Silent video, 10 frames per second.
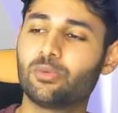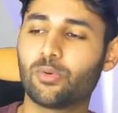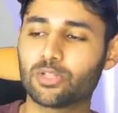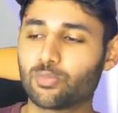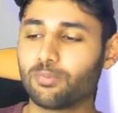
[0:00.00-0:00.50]

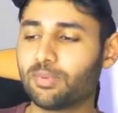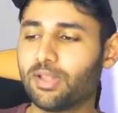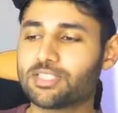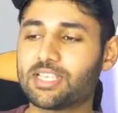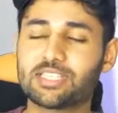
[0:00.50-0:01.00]
Whilst
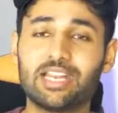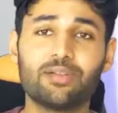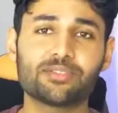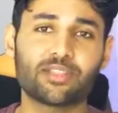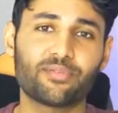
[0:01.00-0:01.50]
OnePlus has
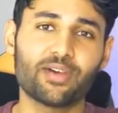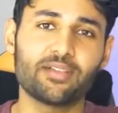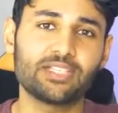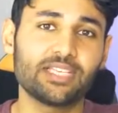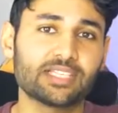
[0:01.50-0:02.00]
announced that the
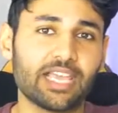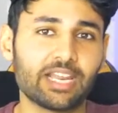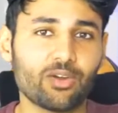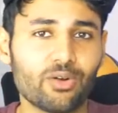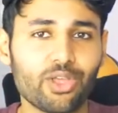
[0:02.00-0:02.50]
5T is
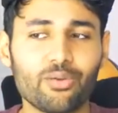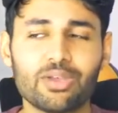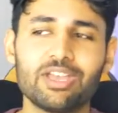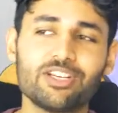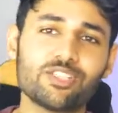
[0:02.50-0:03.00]
getting Oreo
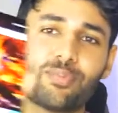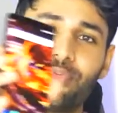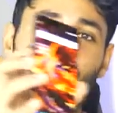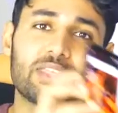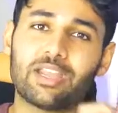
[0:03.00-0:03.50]
just
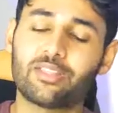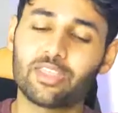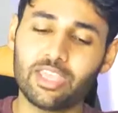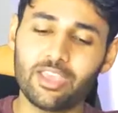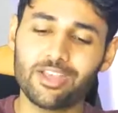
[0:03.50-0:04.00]
before the end of
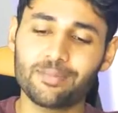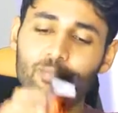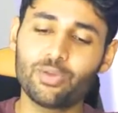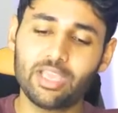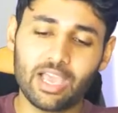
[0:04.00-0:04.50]
the year,
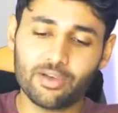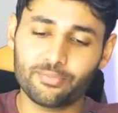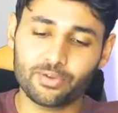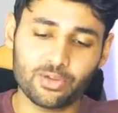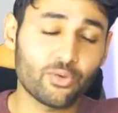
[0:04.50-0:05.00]
we
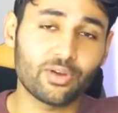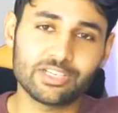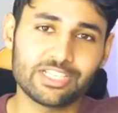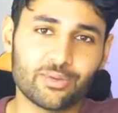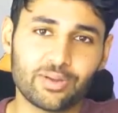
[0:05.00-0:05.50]
have no
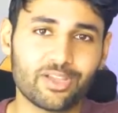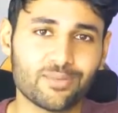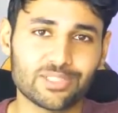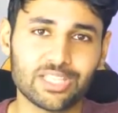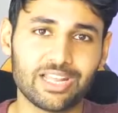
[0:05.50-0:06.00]
idea when it
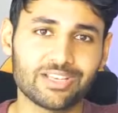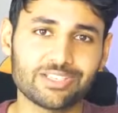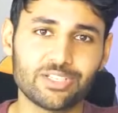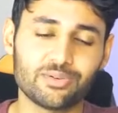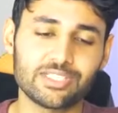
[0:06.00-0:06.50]
comes to the
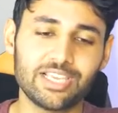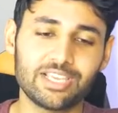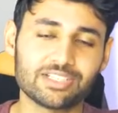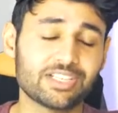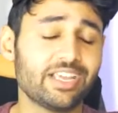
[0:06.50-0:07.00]
Galaxy Note
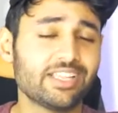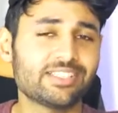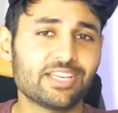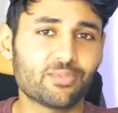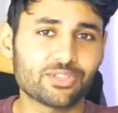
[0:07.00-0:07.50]
8.
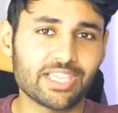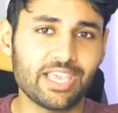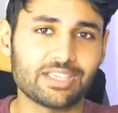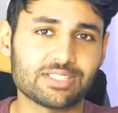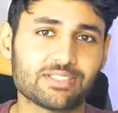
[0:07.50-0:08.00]
It's anyone's
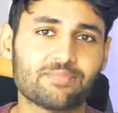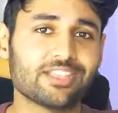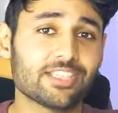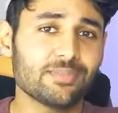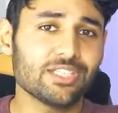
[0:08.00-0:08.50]
guess.
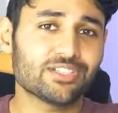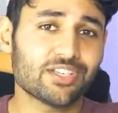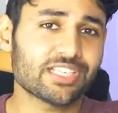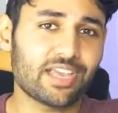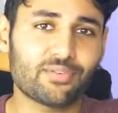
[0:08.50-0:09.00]
Samsung
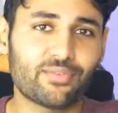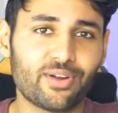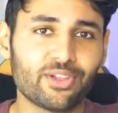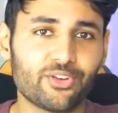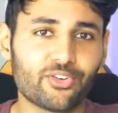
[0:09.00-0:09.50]
doesn't have a
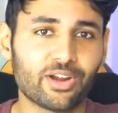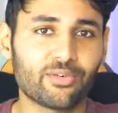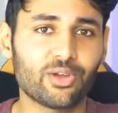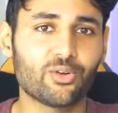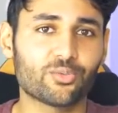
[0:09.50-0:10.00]
very good
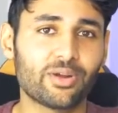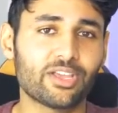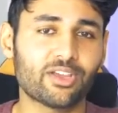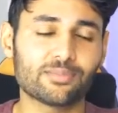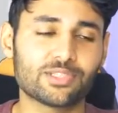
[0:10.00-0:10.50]
track record when
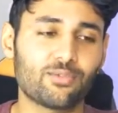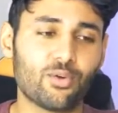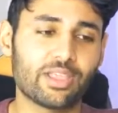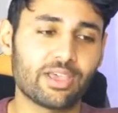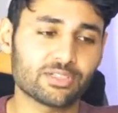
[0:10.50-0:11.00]
it comes to
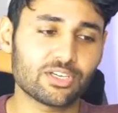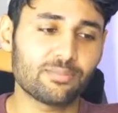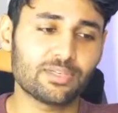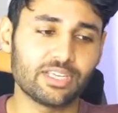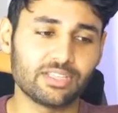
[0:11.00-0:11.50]
rolling out
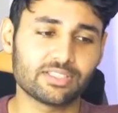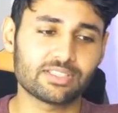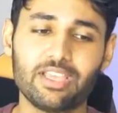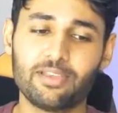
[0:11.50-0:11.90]
updates.